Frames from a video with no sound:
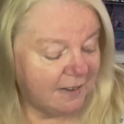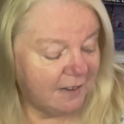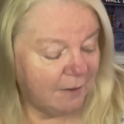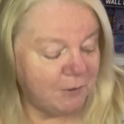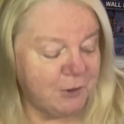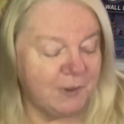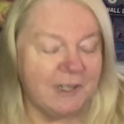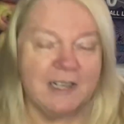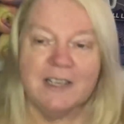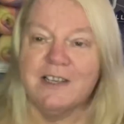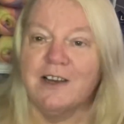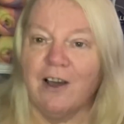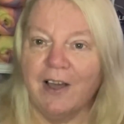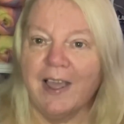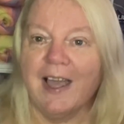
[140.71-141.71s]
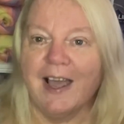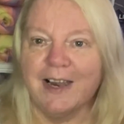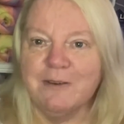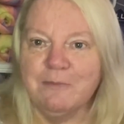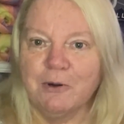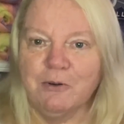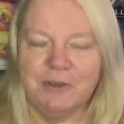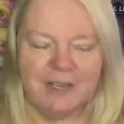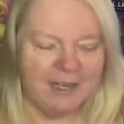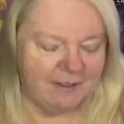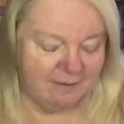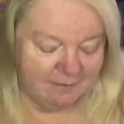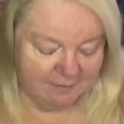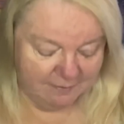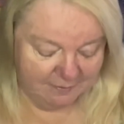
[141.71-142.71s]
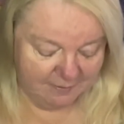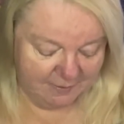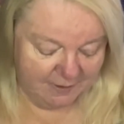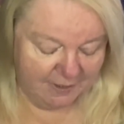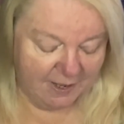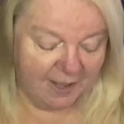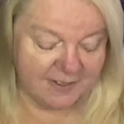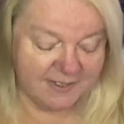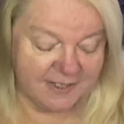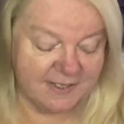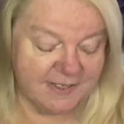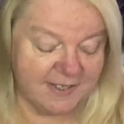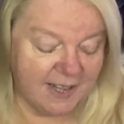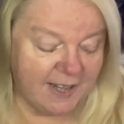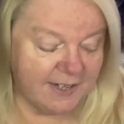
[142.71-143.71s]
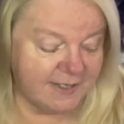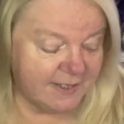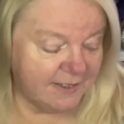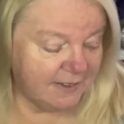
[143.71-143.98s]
I'm doing it night and morning, as it said,